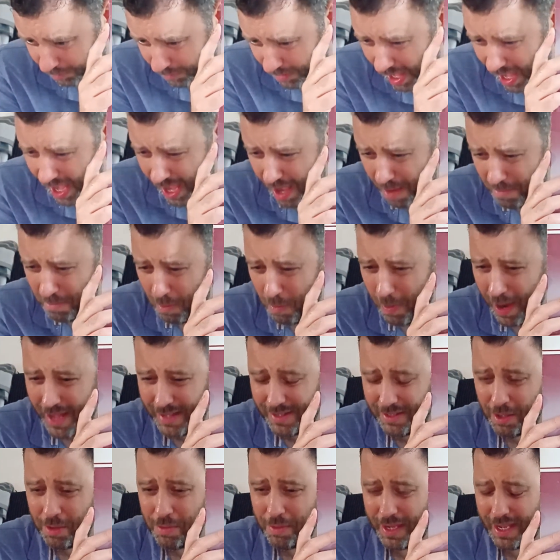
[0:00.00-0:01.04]
We're
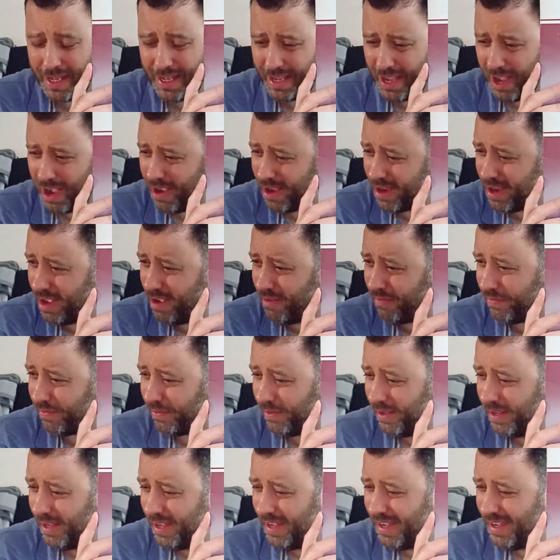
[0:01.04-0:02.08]
talking kind of,
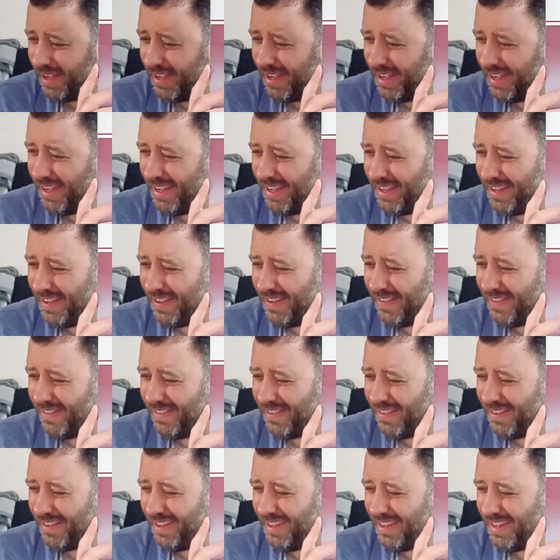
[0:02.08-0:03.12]

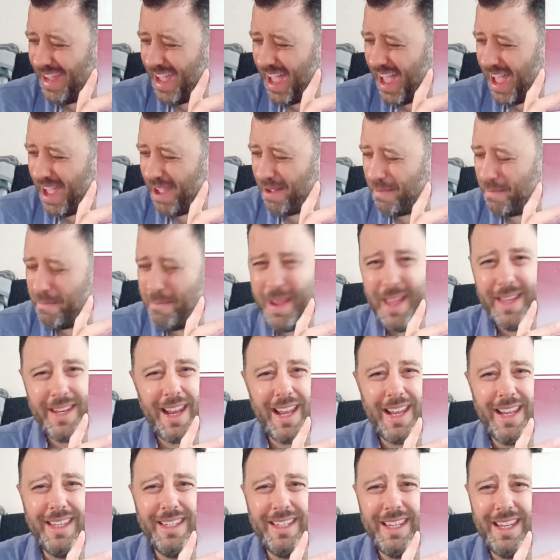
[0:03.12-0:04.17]
yeah,
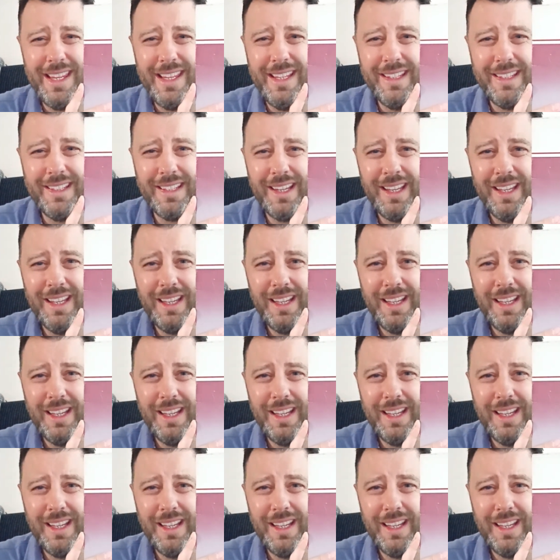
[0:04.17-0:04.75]
mid-80s,